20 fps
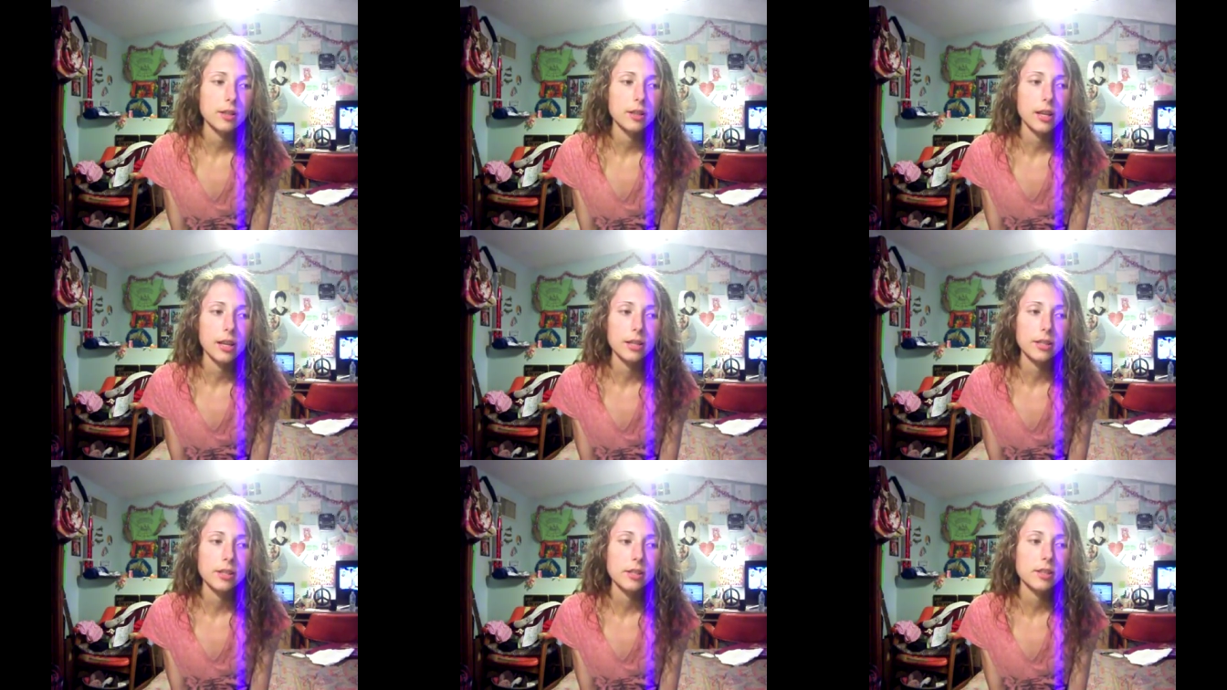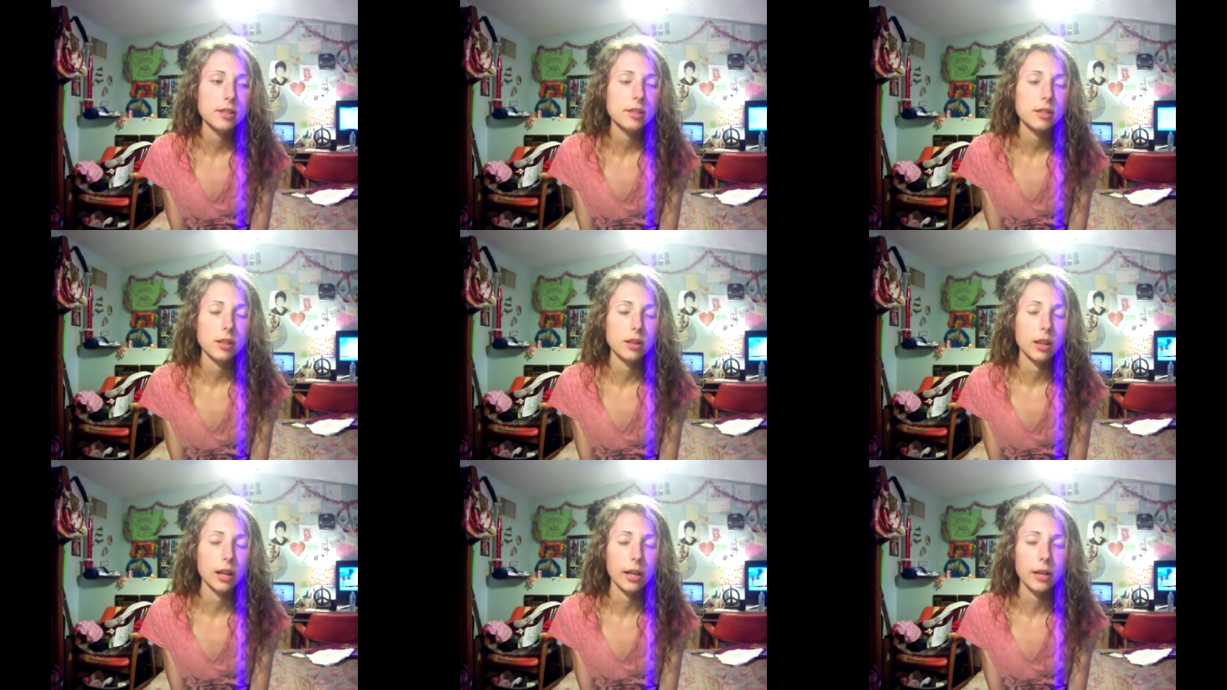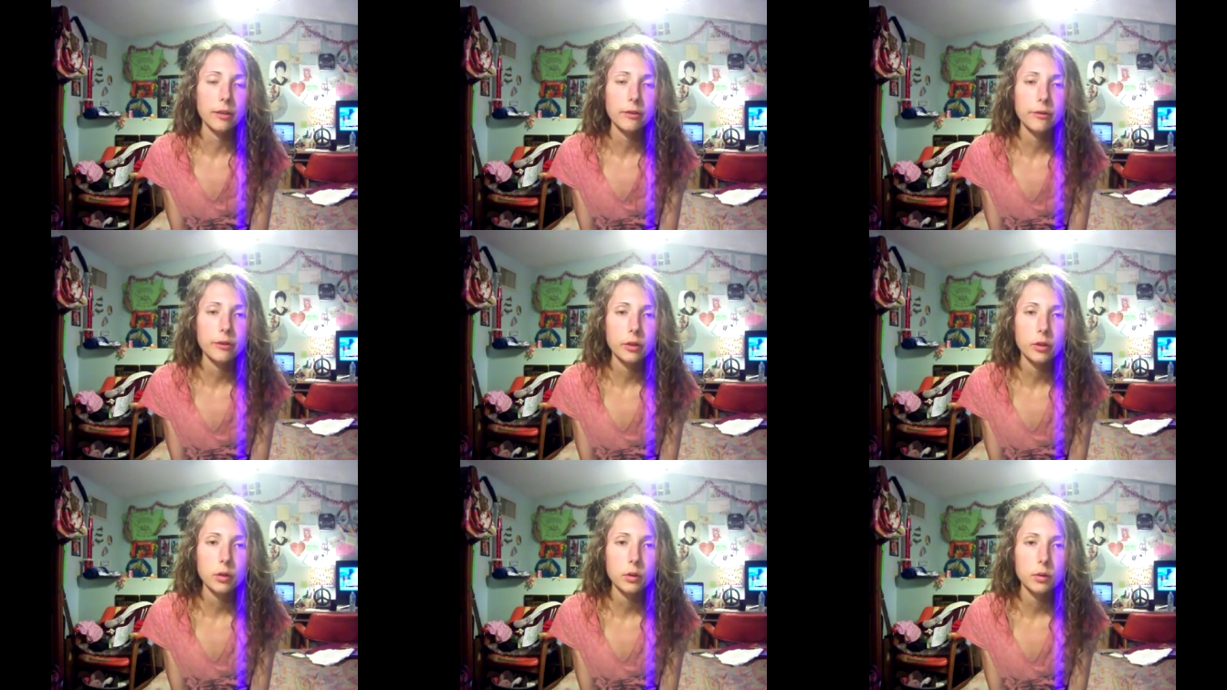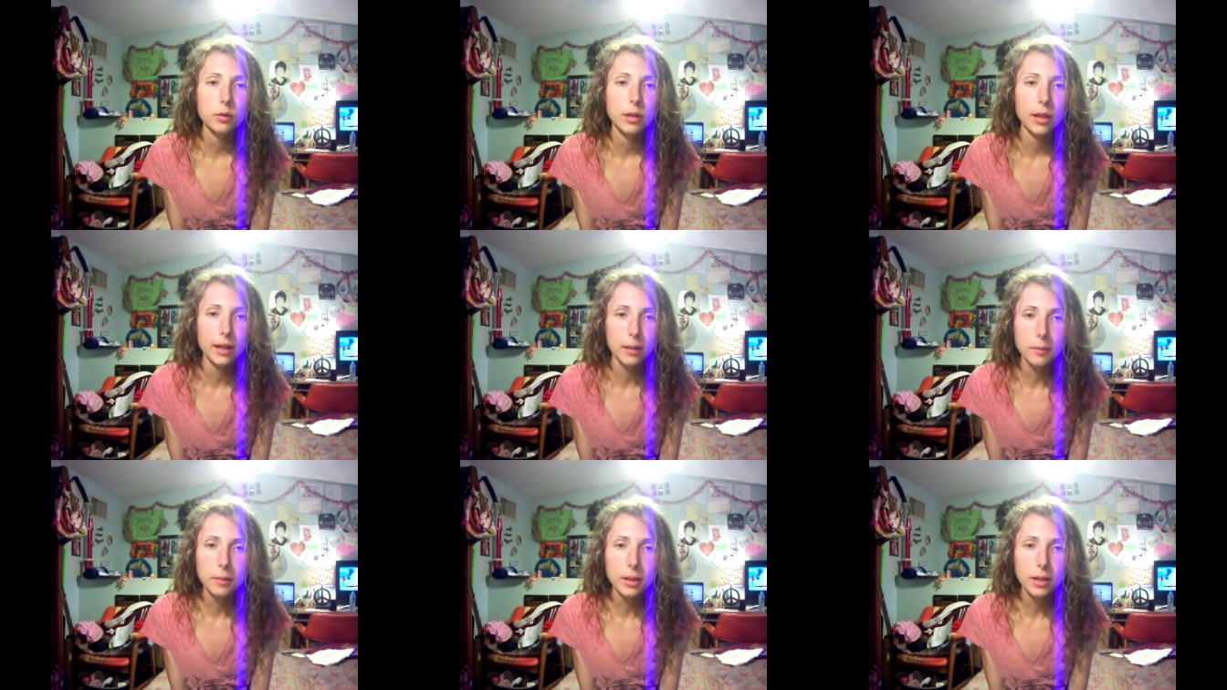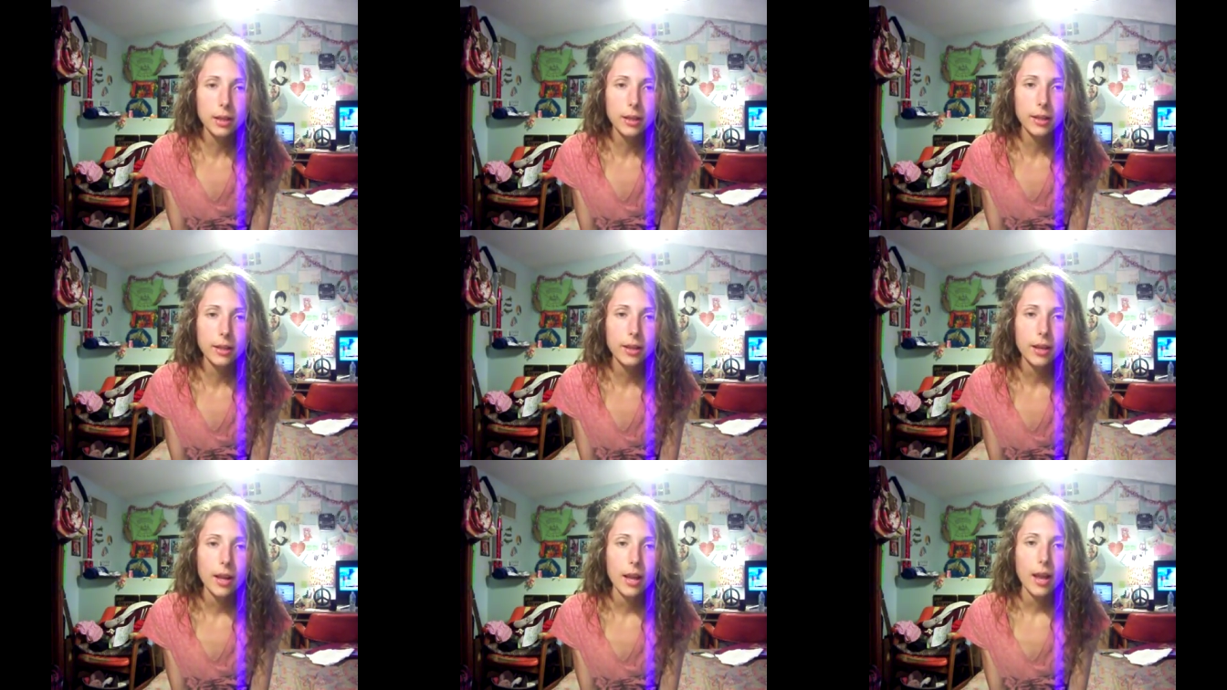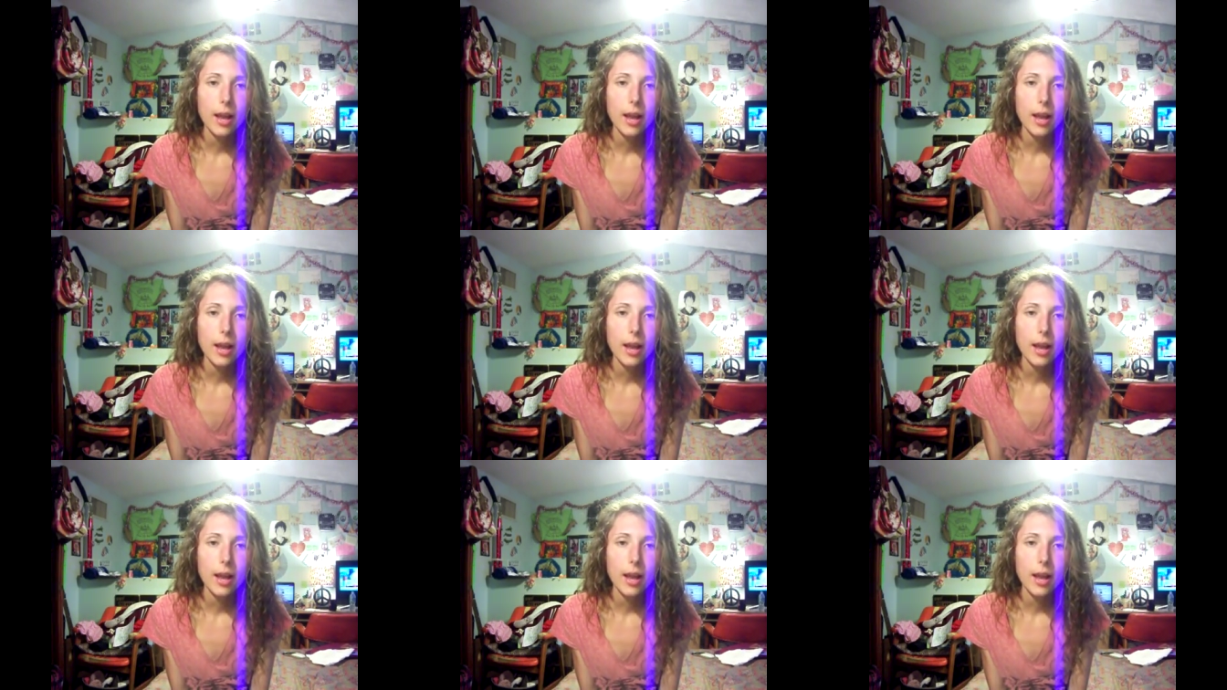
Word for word: they just like food like me